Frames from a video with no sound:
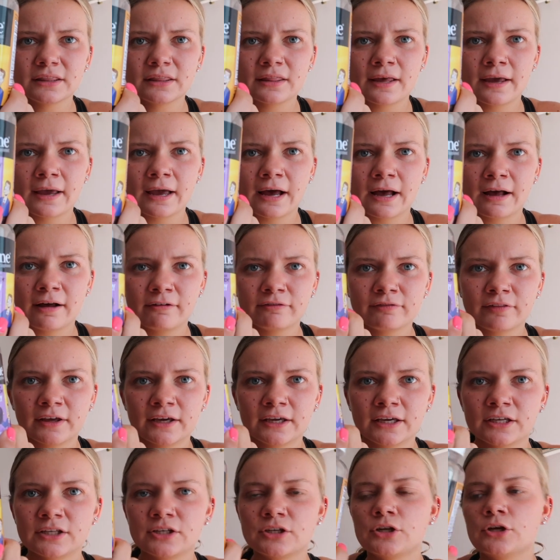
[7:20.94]
They have
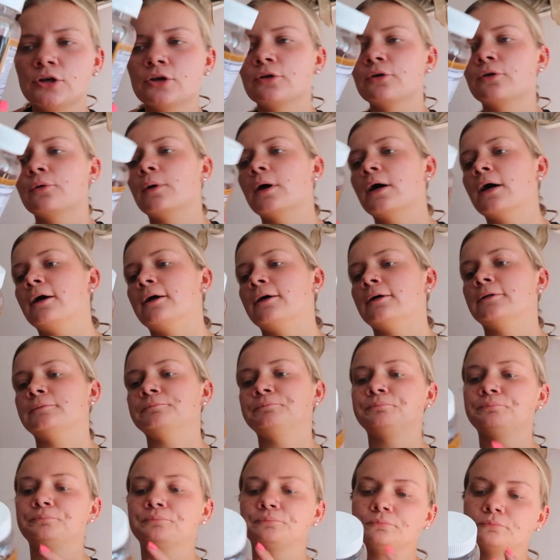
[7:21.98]
like a new
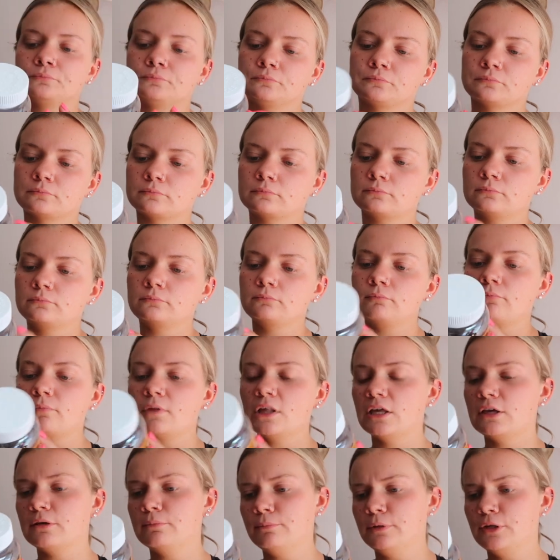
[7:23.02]
um,
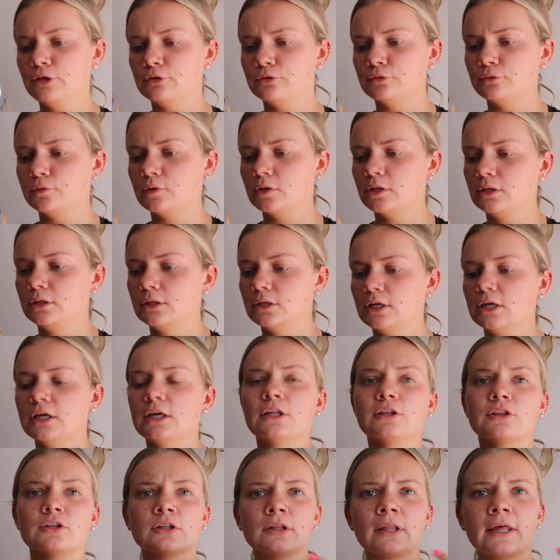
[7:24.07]
immune,
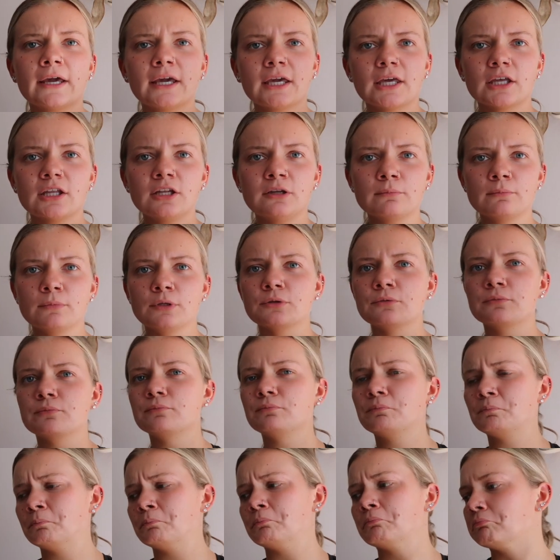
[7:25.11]
they're like an
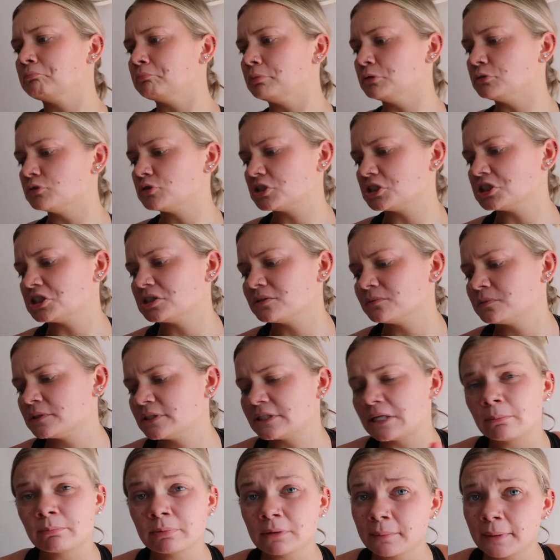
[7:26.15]
immune booster
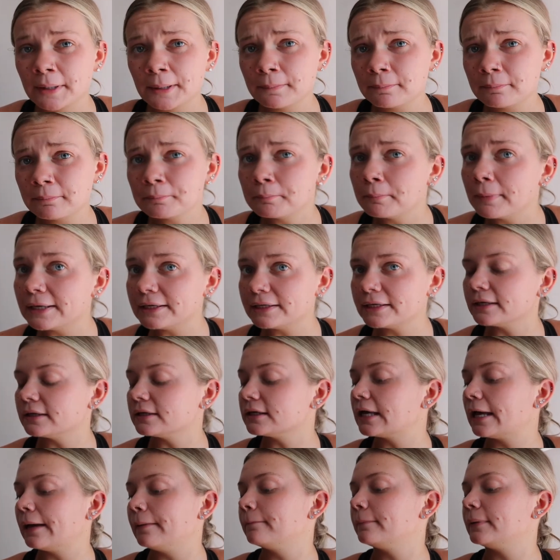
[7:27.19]
supplement
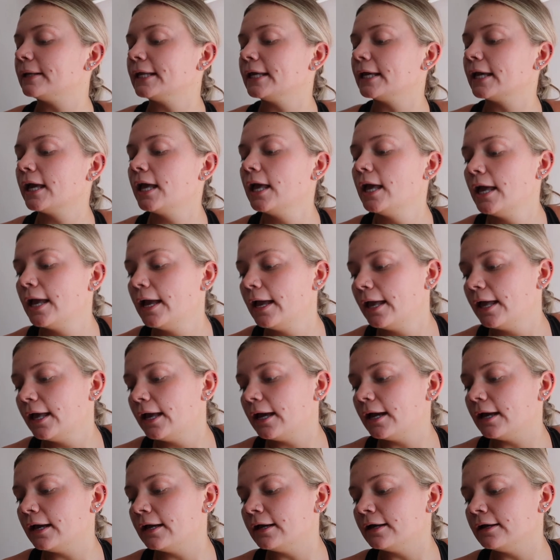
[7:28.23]
making company.
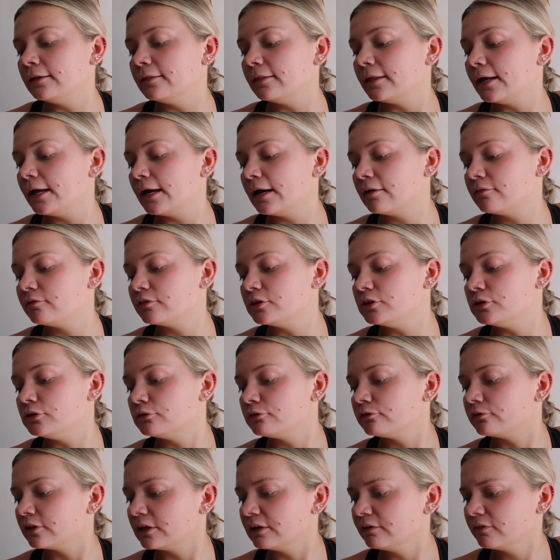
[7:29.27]
And they have a new
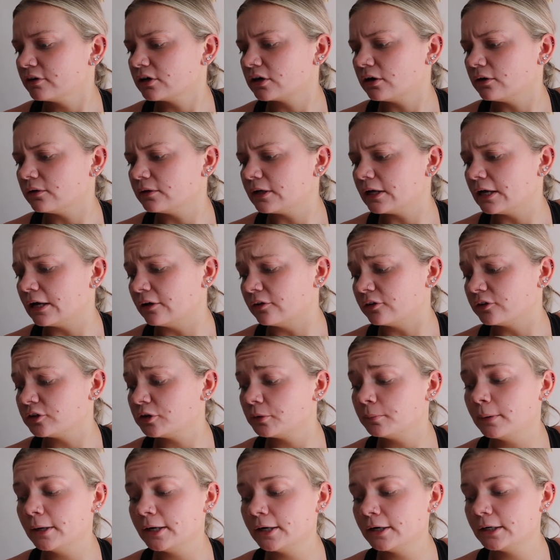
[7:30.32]
flavor called
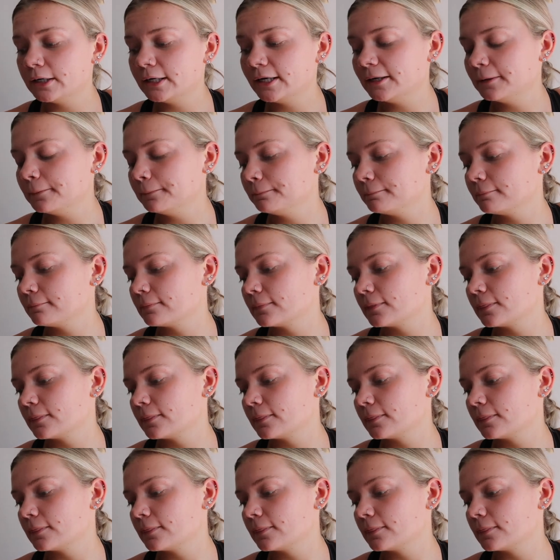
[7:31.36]
elderberry,